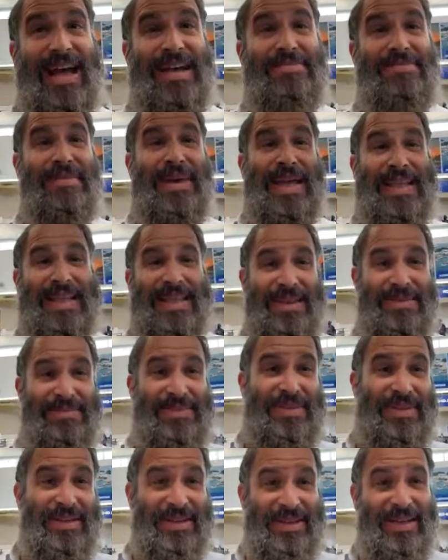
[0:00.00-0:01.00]
I met
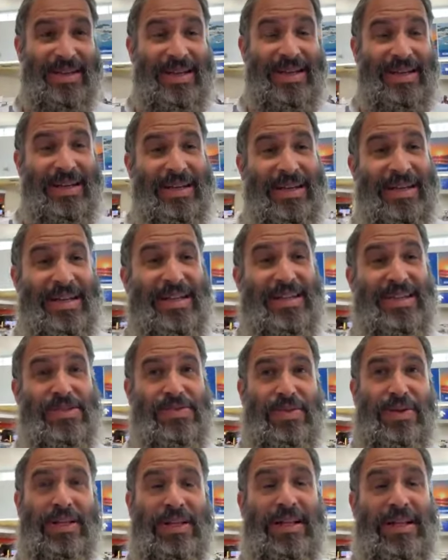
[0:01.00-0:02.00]
them in
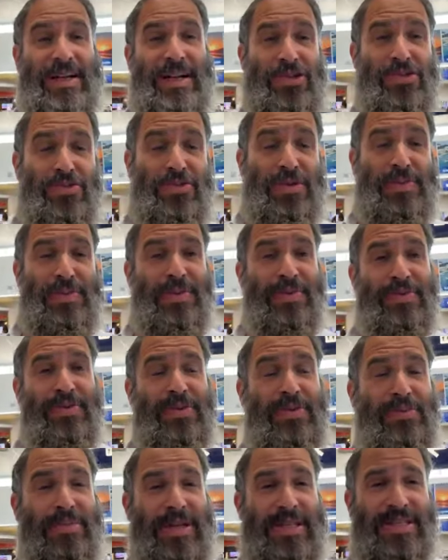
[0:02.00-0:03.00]
Israel on our trip a
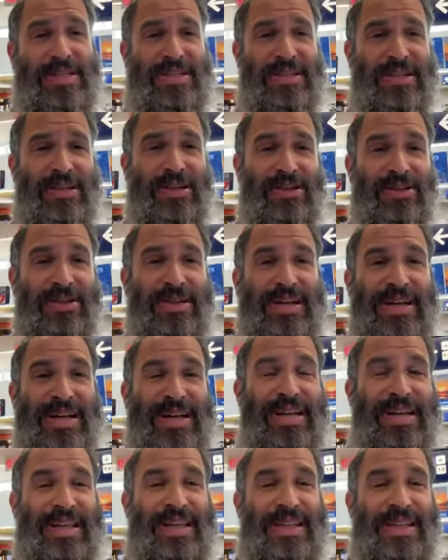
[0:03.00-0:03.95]
few months ago.